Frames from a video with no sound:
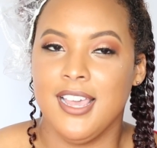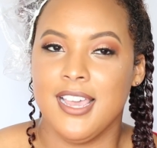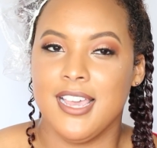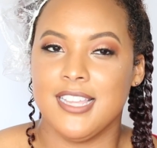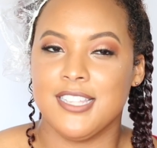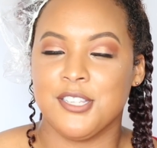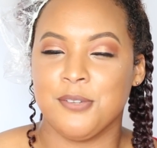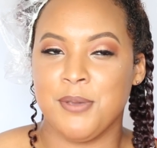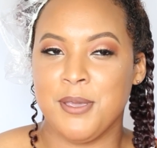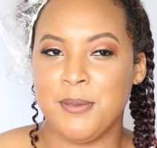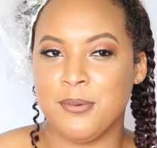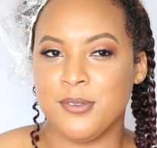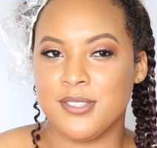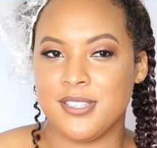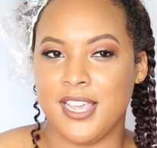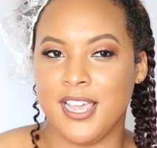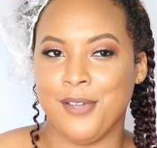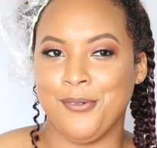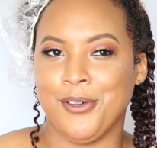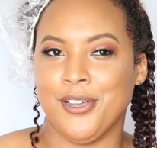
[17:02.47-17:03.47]
And so people
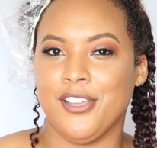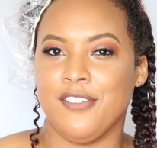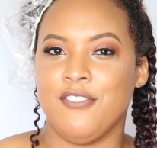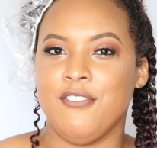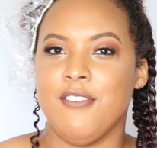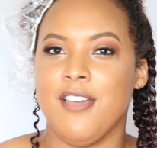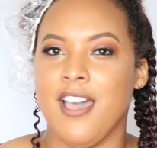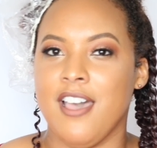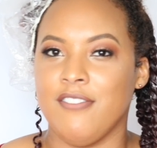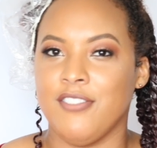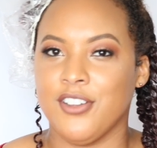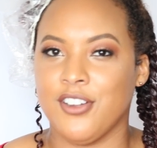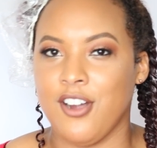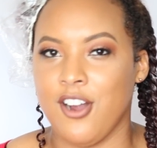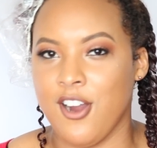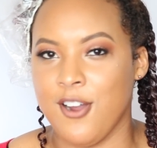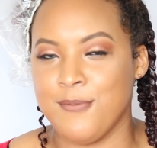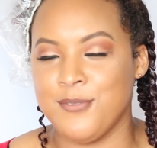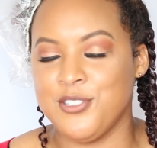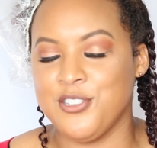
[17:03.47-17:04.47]
say, well, if you have the
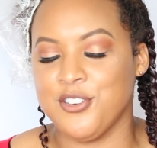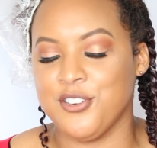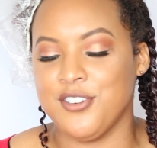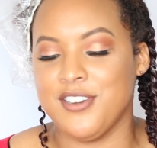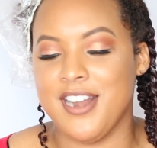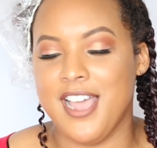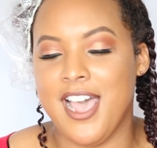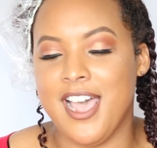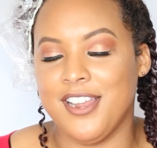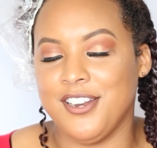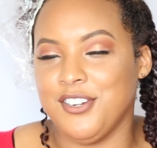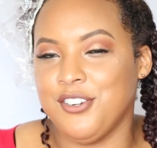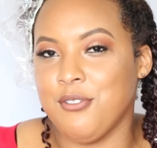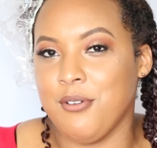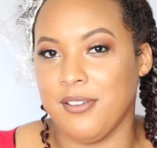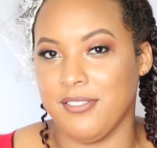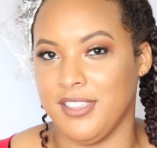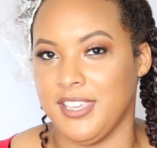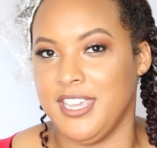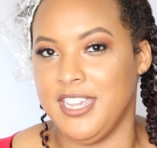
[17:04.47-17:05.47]
carbs, you're not
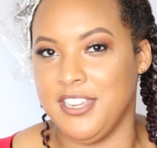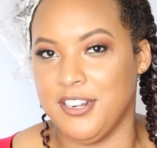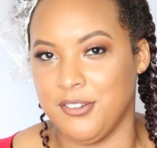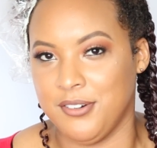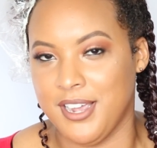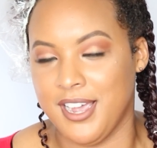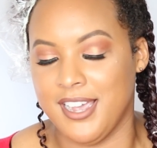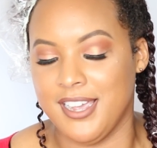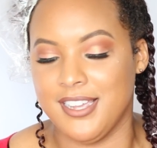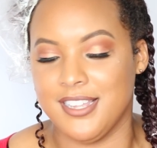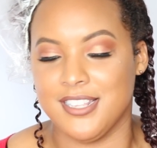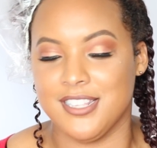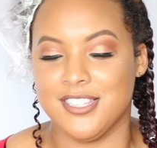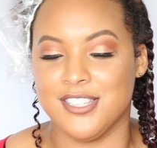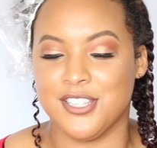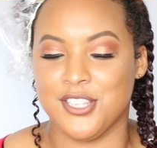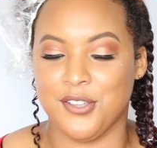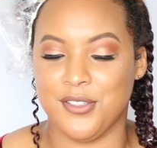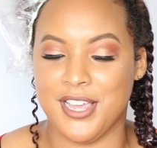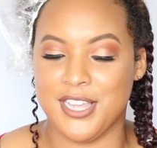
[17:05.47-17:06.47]
doing the keto diet.
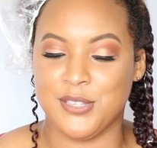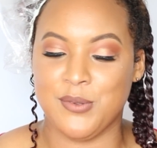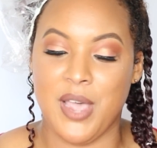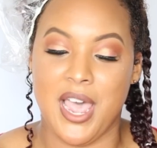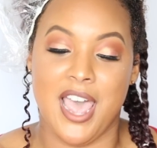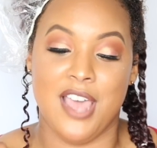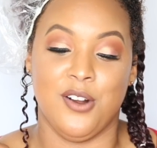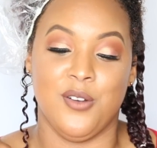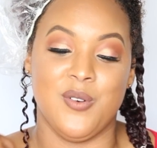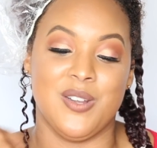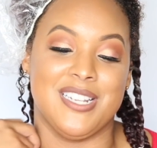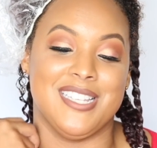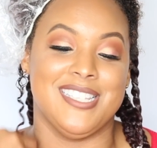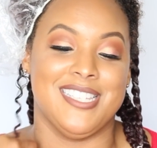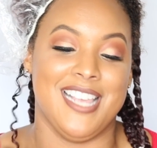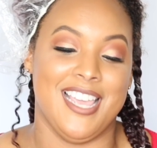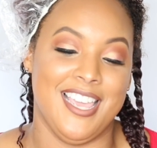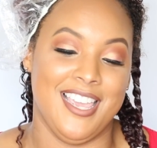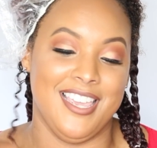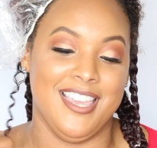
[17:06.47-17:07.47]
And so that's why I don't want to
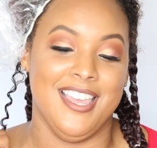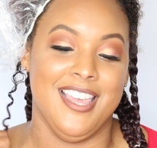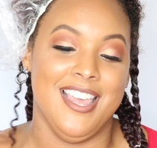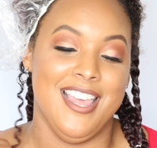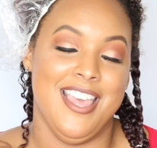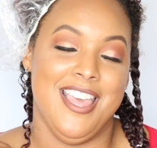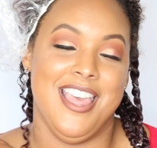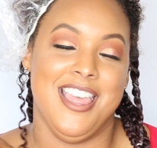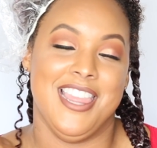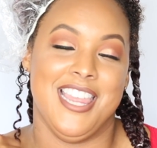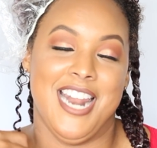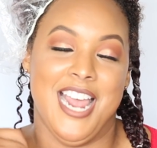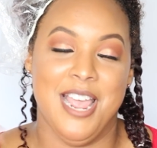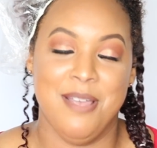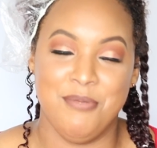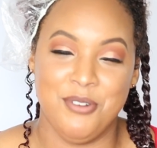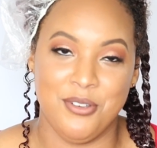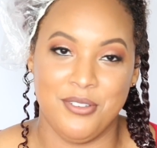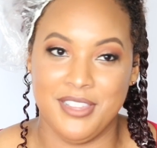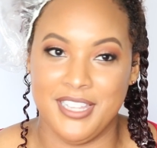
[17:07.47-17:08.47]
say that
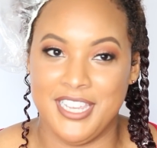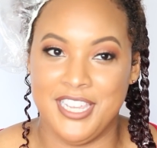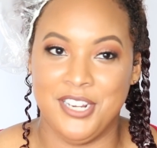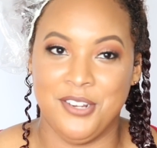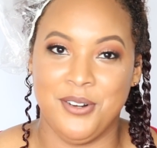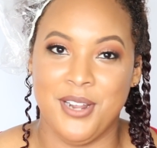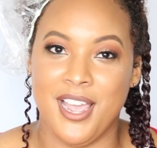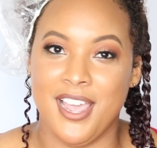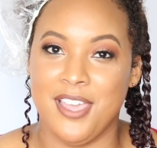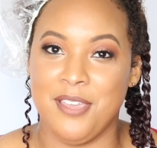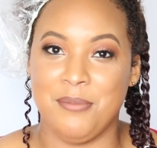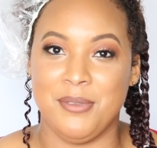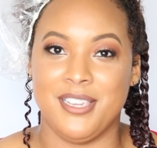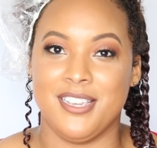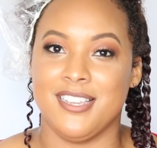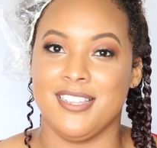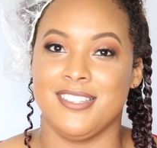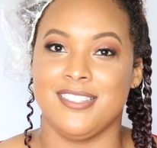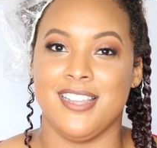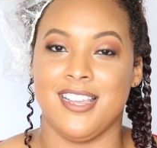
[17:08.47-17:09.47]
I'm doing the keto diet,
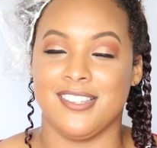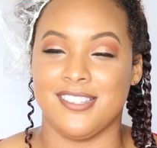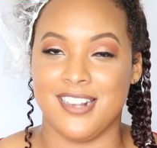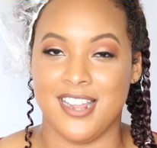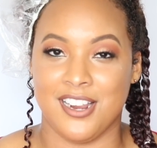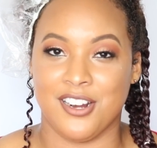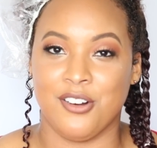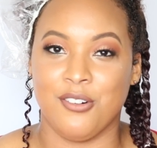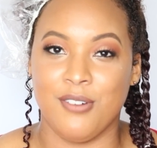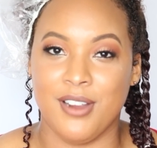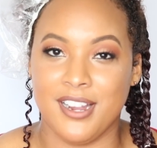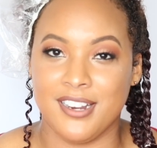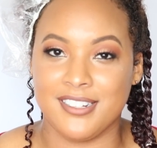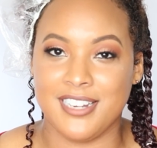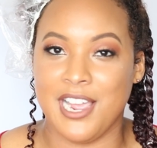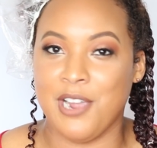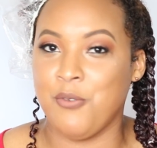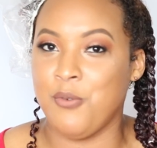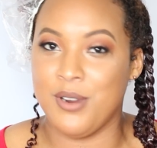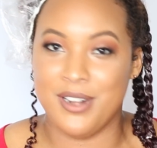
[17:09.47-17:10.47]
because that's not correct.
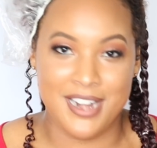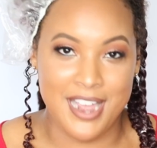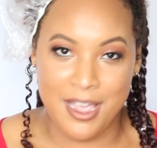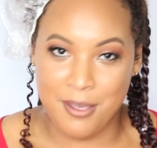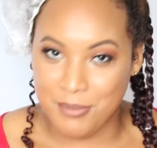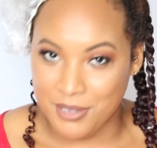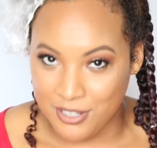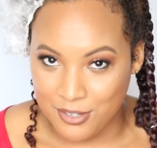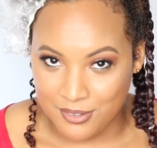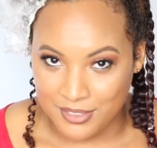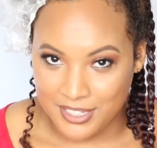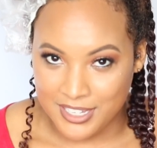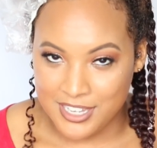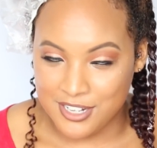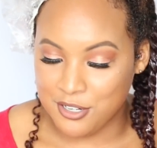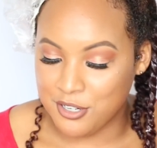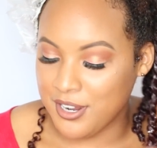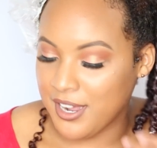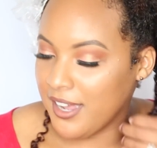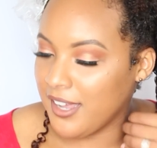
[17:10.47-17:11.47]
I would not be doing the
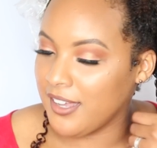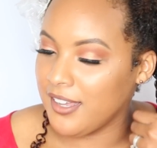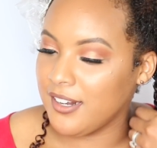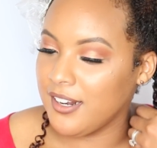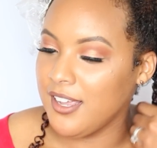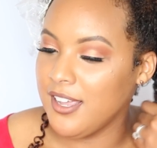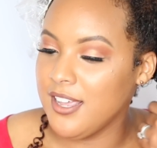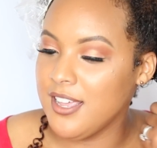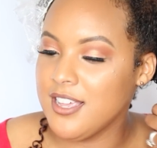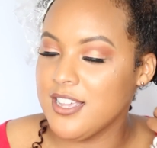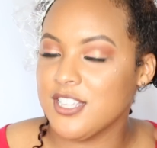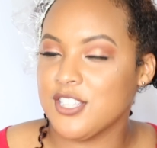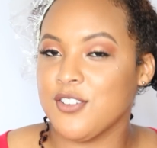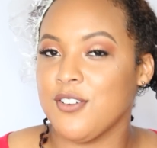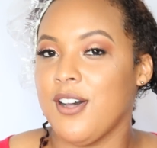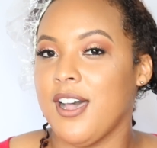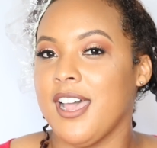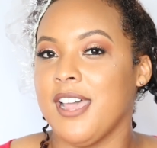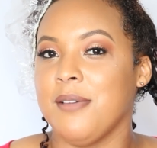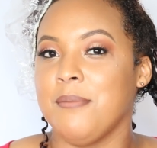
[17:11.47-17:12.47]
keto diet.
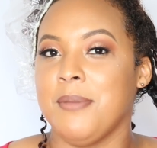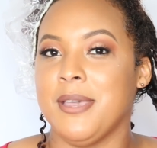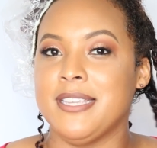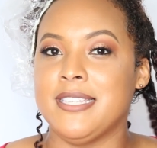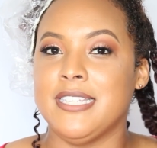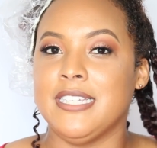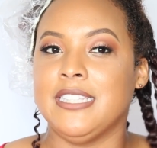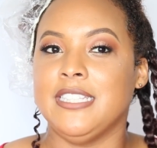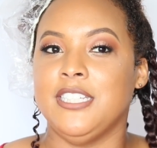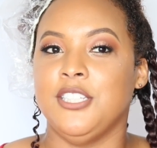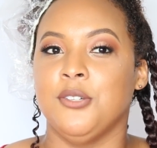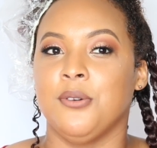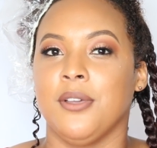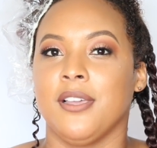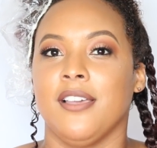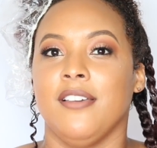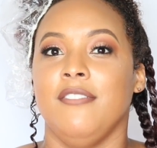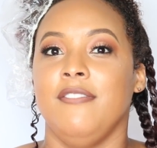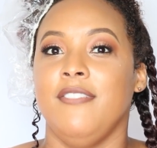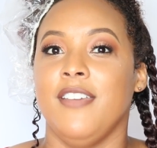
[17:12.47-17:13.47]
So I am basically
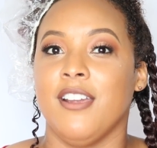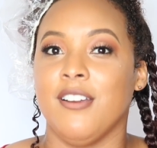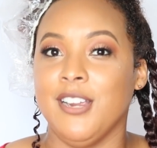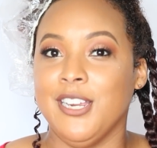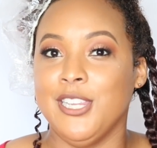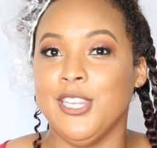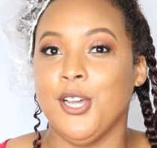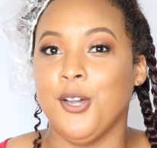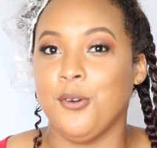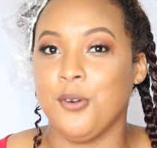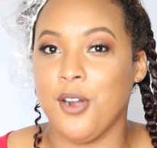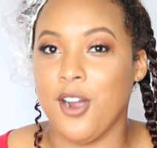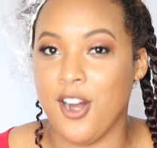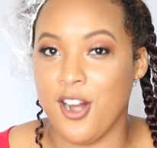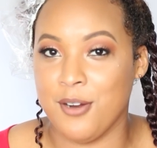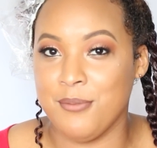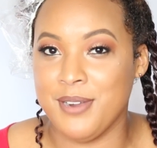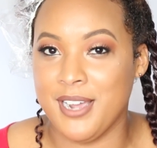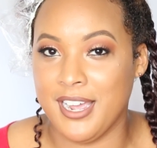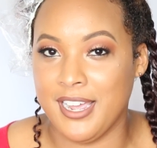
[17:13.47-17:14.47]
doing a very low
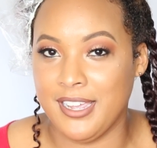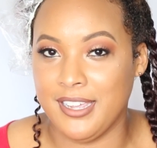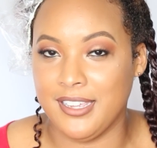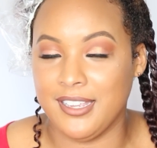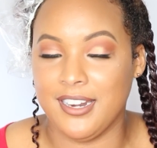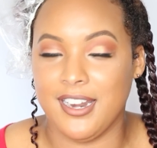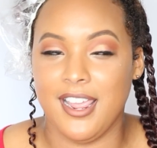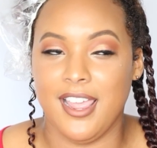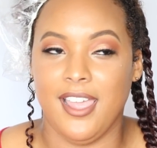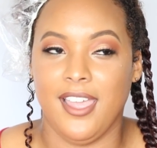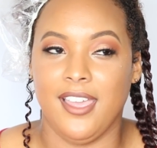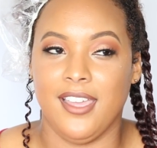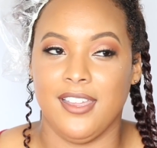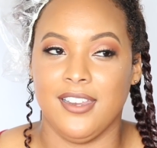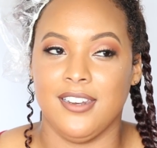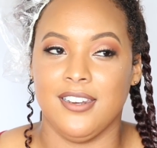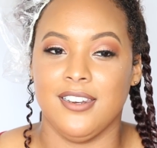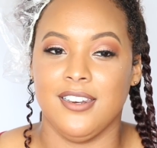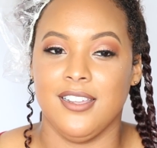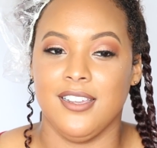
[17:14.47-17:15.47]
carb diet
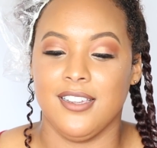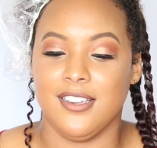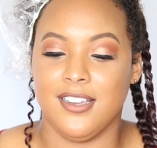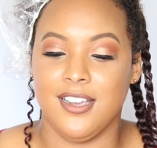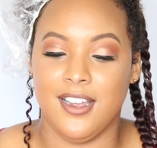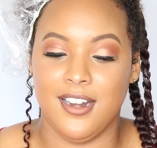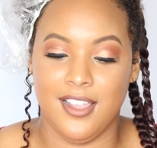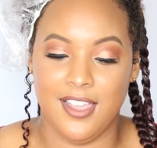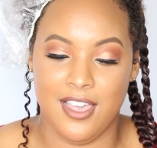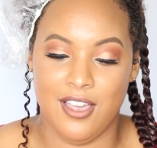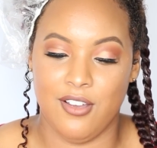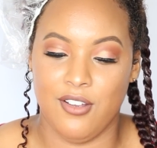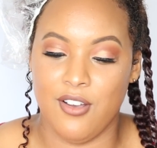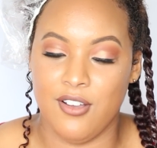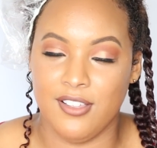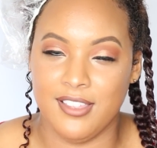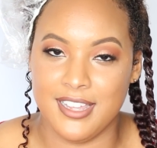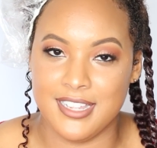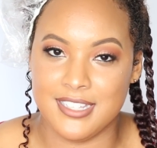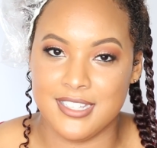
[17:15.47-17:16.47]
and cutting out
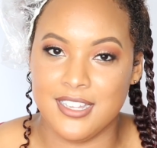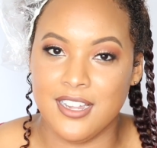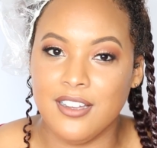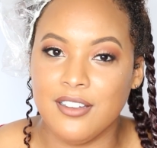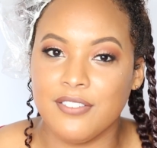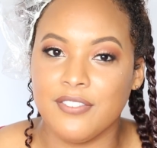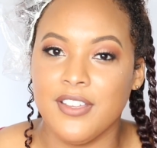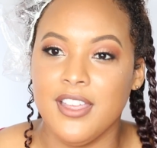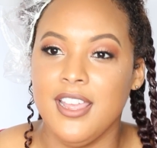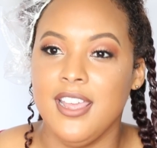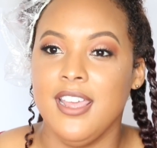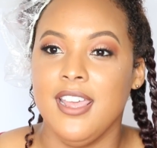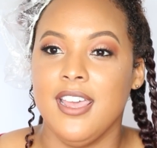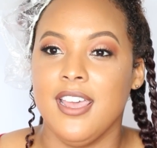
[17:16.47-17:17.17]
all that stuff.